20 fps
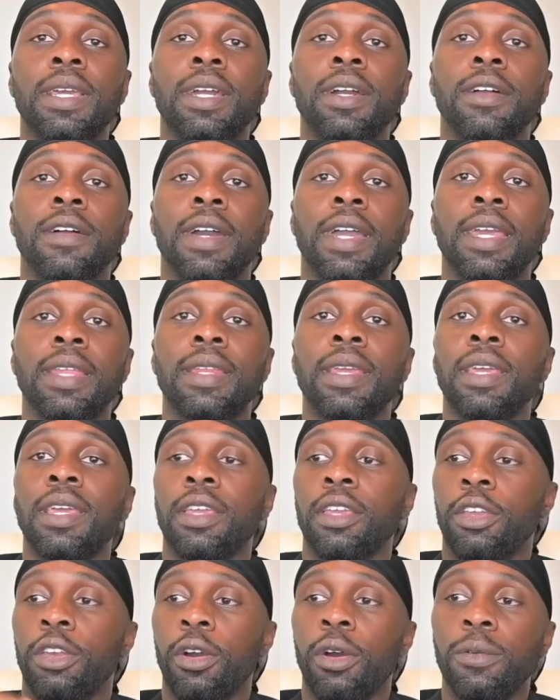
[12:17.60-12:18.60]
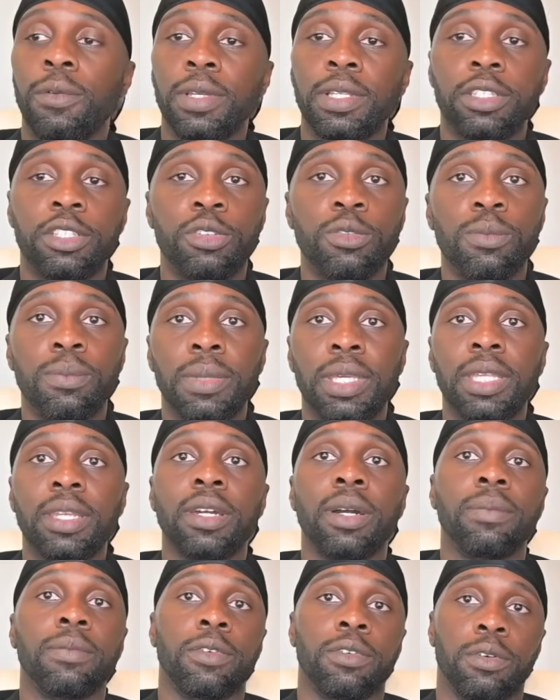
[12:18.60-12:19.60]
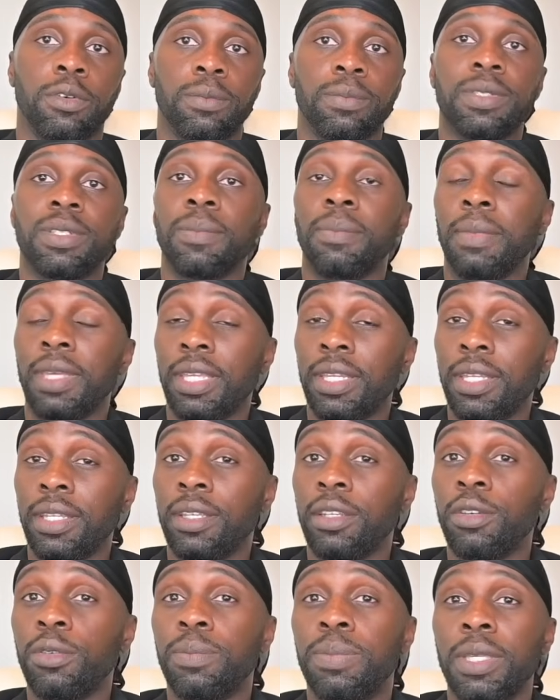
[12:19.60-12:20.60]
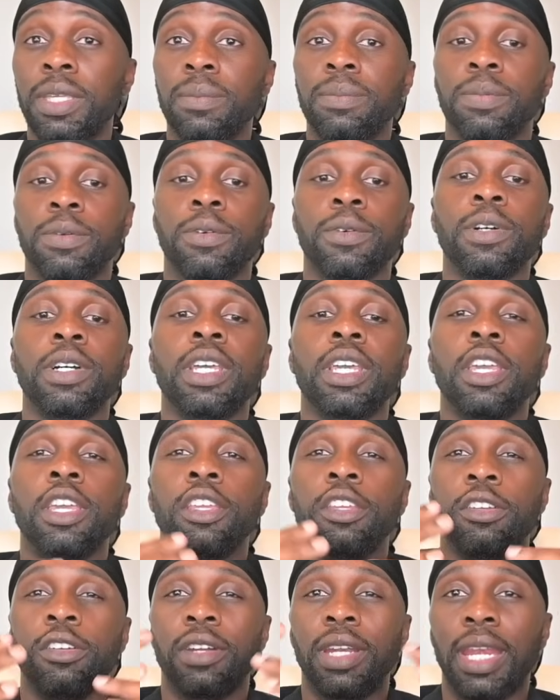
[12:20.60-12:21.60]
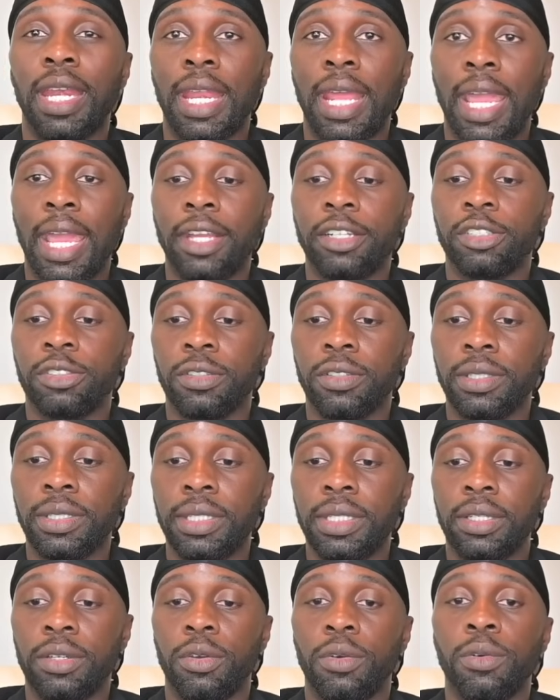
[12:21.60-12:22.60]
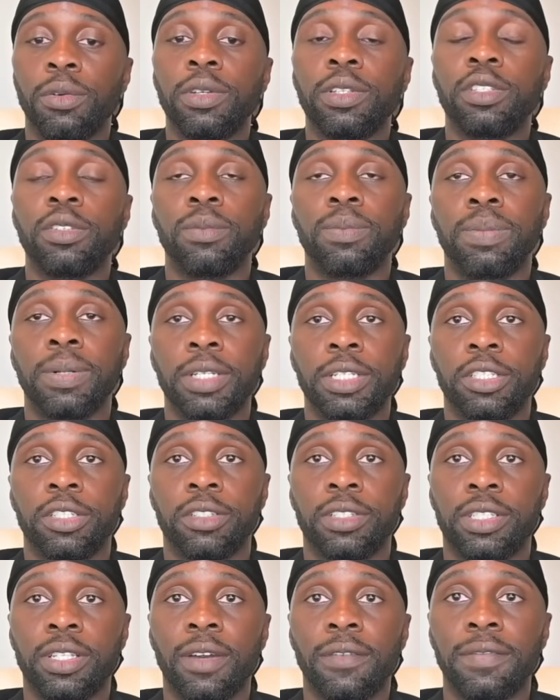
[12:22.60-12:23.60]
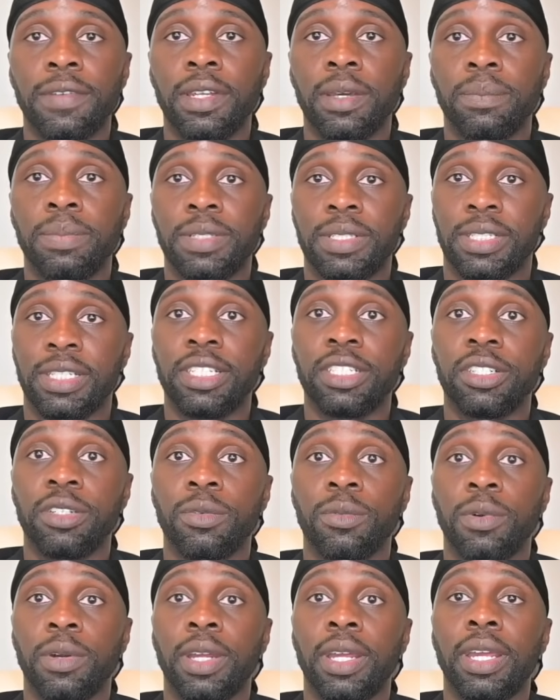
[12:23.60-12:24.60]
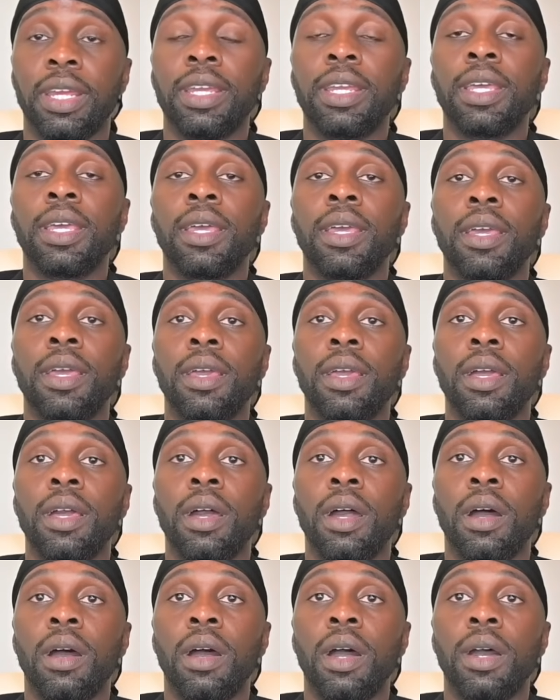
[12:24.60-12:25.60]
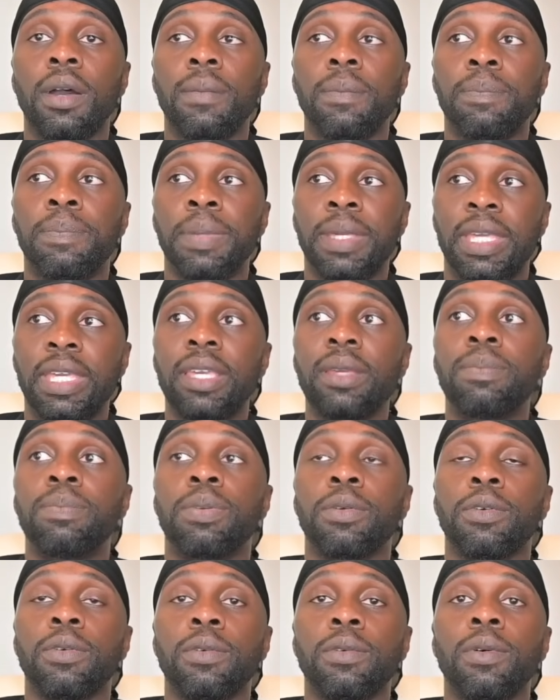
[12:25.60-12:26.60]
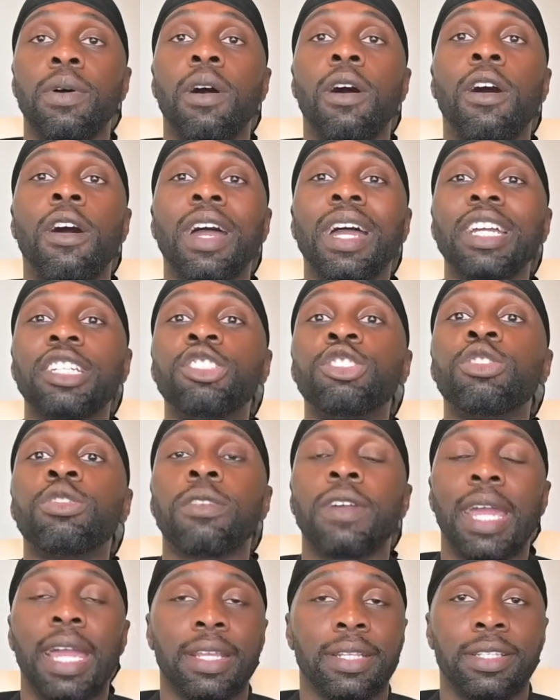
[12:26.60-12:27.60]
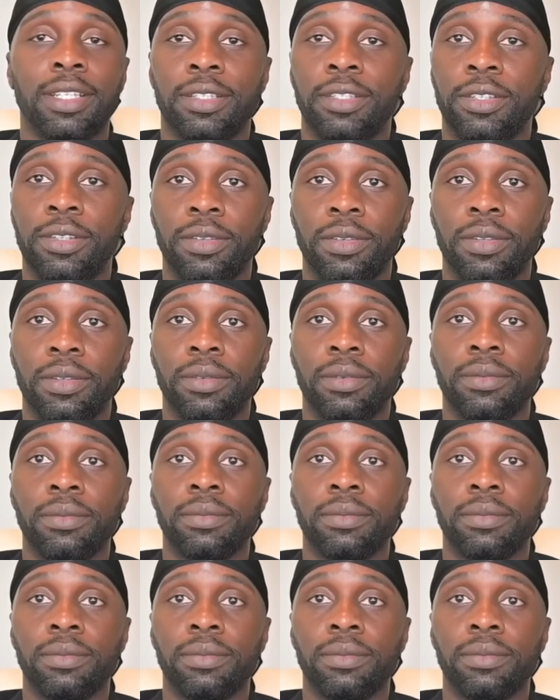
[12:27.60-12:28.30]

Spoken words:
right? Going to meetup groups, meeting new people, you're naturally going to put yourself in a position where people are attracted to you.